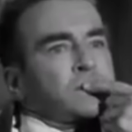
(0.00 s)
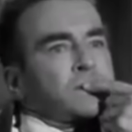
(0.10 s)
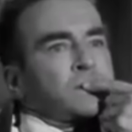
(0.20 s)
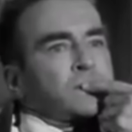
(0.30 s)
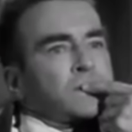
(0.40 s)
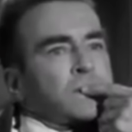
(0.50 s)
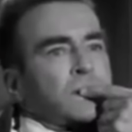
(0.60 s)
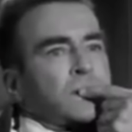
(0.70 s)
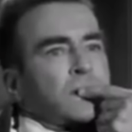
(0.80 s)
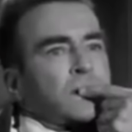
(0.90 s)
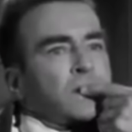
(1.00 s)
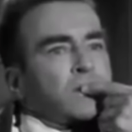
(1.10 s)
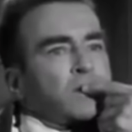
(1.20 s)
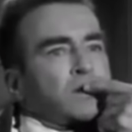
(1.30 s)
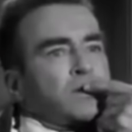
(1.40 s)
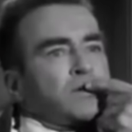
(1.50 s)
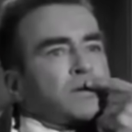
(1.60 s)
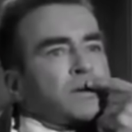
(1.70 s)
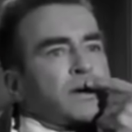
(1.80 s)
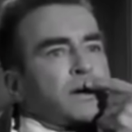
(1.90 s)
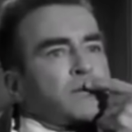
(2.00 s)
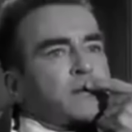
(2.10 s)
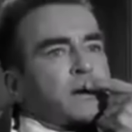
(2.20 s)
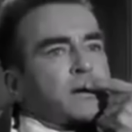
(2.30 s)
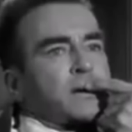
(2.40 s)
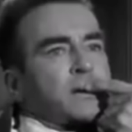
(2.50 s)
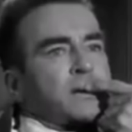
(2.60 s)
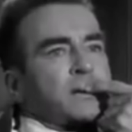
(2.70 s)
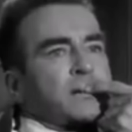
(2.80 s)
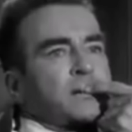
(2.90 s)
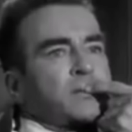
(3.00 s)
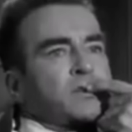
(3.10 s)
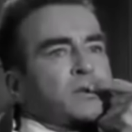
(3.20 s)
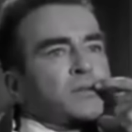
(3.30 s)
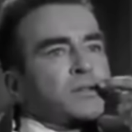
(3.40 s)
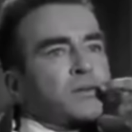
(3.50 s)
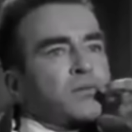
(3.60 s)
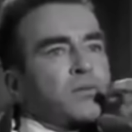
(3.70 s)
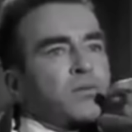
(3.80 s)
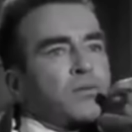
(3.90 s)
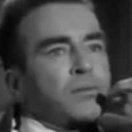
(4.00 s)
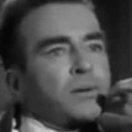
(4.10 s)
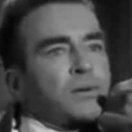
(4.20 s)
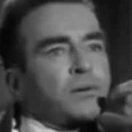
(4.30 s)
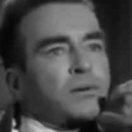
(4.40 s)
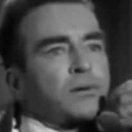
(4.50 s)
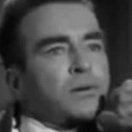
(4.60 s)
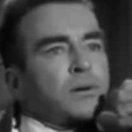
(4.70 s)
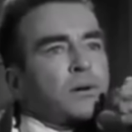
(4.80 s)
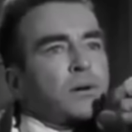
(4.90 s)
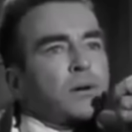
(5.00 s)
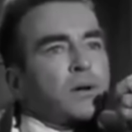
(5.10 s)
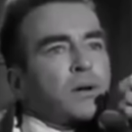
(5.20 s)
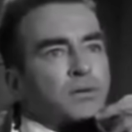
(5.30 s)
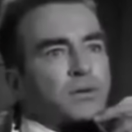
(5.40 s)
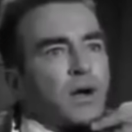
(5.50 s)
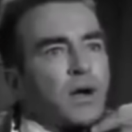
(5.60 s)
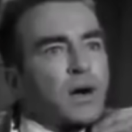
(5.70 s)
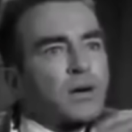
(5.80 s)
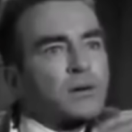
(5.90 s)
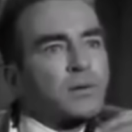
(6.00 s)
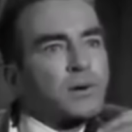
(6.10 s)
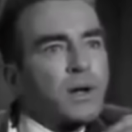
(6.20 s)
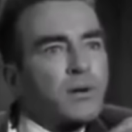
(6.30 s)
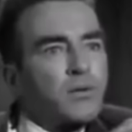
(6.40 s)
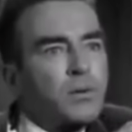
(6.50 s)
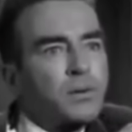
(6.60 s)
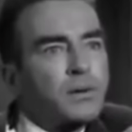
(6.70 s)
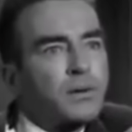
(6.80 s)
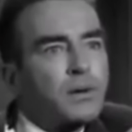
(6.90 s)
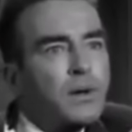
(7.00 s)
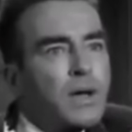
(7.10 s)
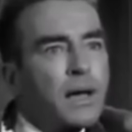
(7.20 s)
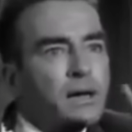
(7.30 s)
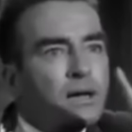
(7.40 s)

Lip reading: a man clearly struggling, his speech slurred, movements uncertain, his beauty ravaged by his dependencies.